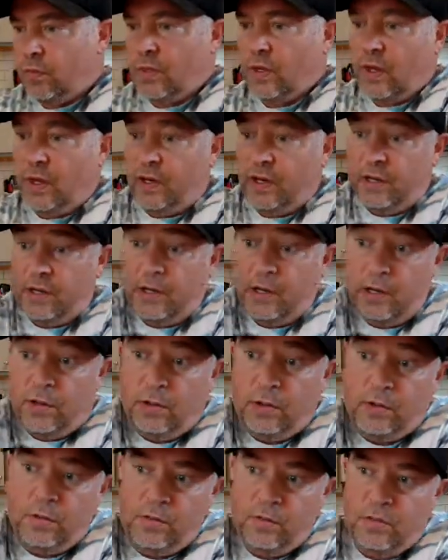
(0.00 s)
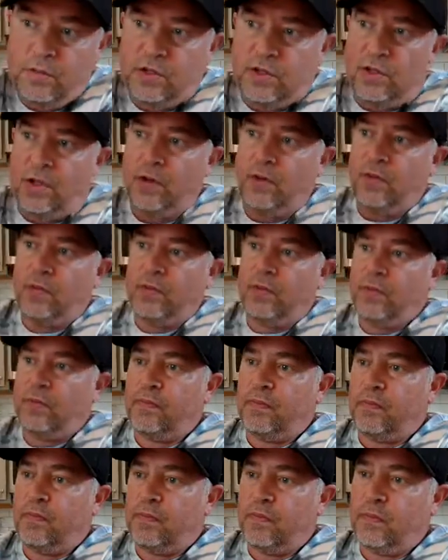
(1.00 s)
And so
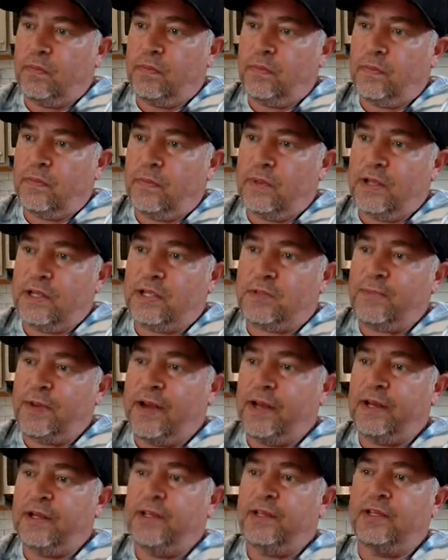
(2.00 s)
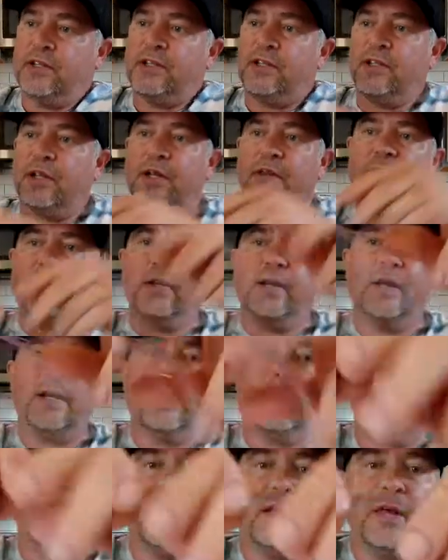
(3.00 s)
I spotted this the other
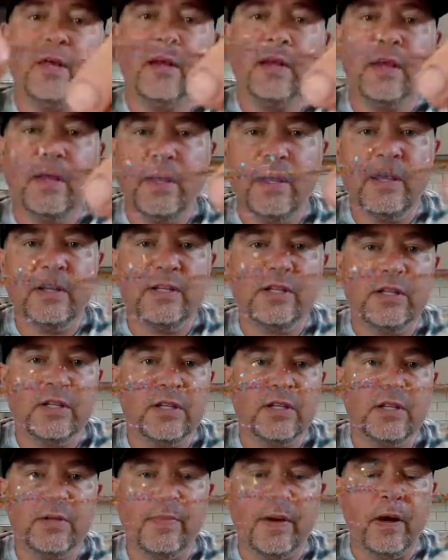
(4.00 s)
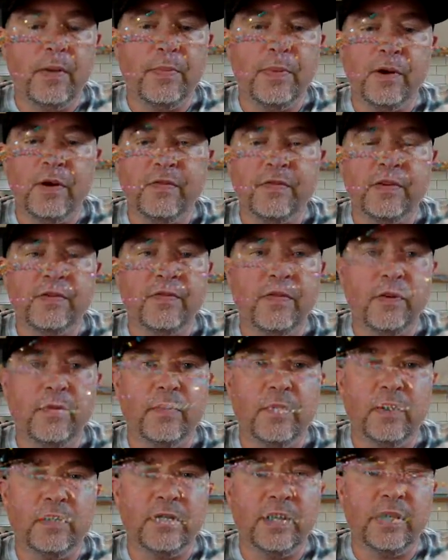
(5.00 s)
day. Isn't this about perfect for a
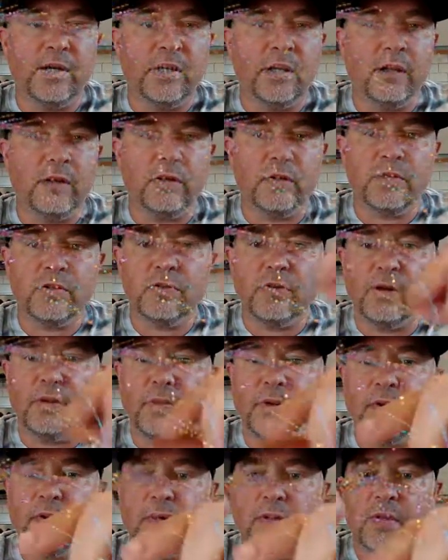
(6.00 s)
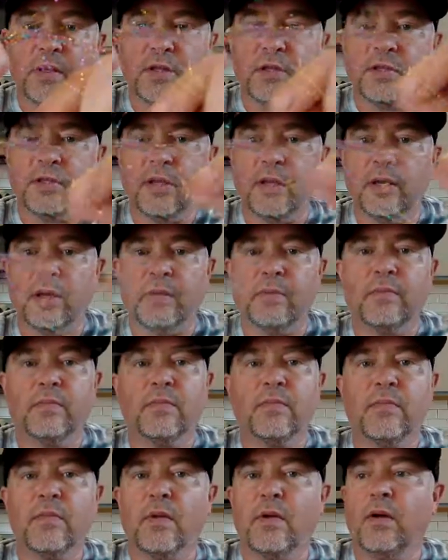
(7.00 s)
multicolored streamer? It's like
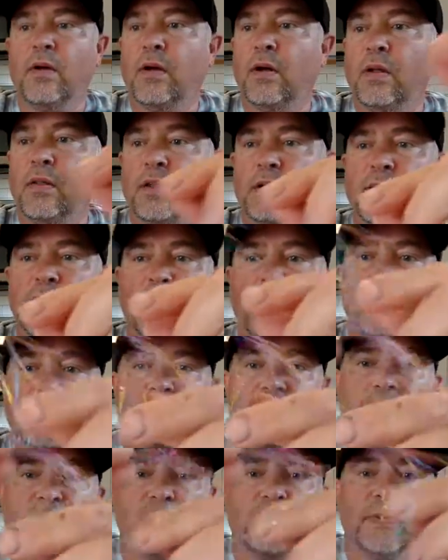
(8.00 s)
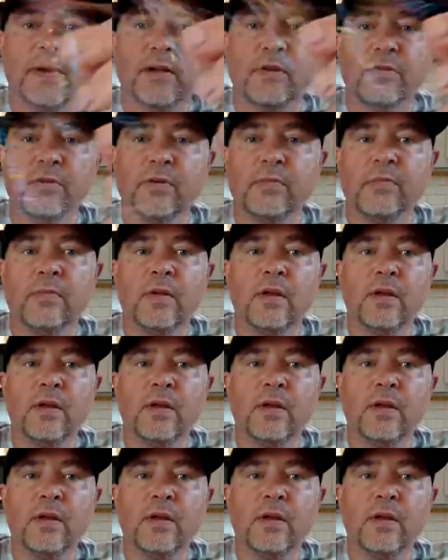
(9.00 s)
all the colors of the spectrum